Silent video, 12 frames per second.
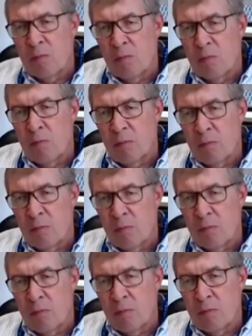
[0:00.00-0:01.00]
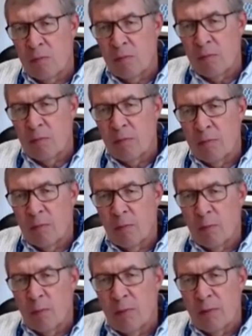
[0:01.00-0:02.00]

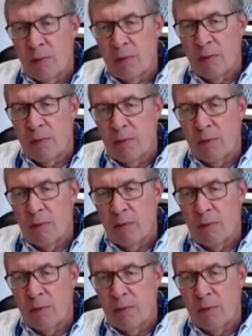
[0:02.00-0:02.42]
This person isn't speaking.